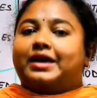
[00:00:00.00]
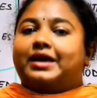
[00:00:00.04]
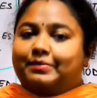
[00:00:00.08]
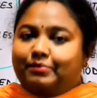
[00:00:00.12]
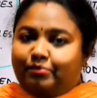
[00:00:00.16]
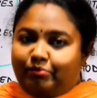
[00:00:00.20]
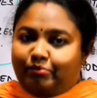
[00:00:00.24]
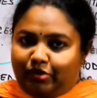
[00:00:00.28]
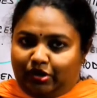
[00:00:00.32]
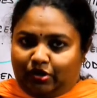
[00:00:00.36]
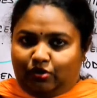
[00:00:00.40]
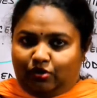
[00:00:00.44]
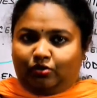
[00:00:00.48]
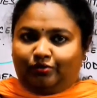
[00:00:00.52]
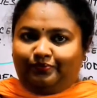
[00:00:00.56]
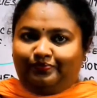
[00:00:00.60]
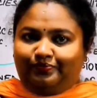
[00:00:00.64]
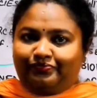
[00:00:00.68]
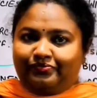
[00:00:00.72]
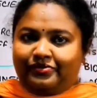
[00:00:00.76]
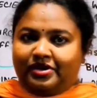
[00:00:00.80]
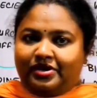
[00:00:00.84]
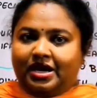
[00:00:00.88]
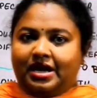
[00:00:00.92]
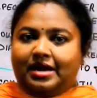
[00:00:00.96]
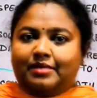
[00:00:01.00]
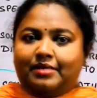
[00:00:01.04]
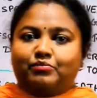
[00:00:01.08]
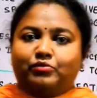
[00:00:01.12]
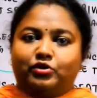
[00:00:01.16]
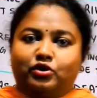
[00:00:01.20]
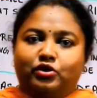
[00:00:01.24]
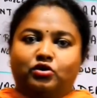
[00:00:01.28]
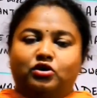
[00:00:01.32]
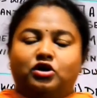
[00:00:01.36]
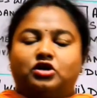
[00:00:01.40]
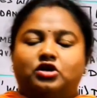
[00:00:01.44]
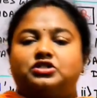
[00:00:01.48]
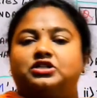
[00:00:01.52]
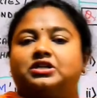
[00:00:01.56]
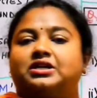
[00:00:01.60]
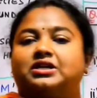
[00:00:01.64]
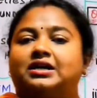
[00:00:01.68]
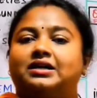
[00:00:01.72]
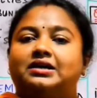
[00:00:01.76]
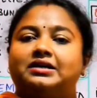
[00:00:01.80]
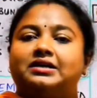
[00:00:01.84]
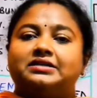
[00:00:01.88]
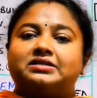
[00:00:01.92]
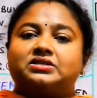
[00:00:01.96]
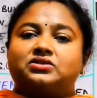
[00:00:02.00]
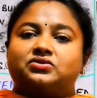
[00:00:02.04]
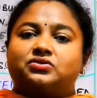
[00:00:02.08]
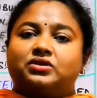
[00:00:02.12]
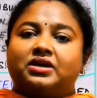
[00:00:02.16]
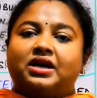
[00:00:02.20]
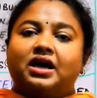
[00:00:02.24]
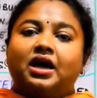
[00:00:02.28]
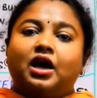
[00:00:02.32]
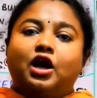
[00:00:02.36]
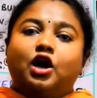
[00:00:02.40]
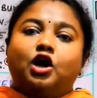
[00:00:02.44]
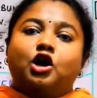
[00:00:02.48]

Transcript: embryo, embryological history,